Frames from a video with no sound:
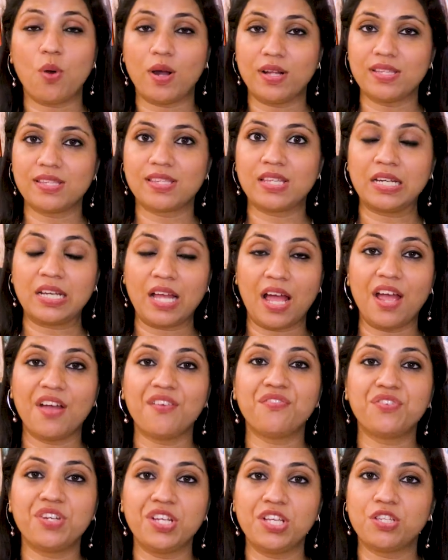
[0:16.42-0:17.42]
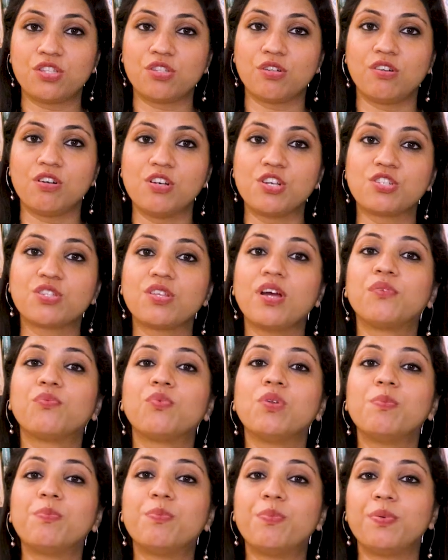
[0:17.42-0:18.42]
ones that I have researched that
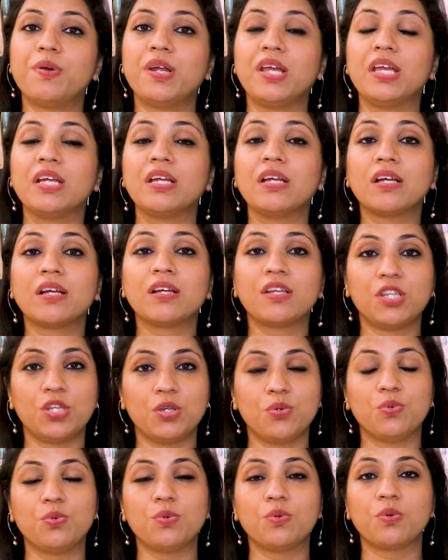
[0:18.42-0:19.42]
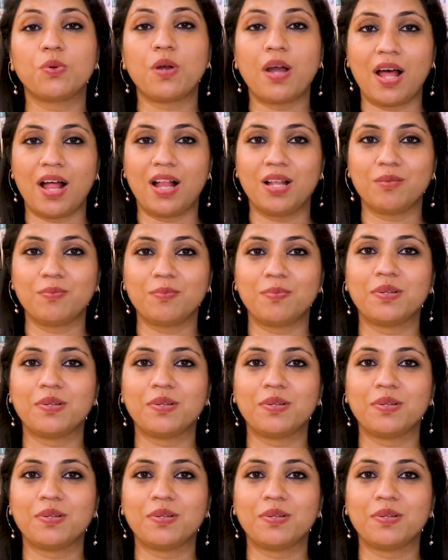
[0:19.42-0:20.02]
will bring you help.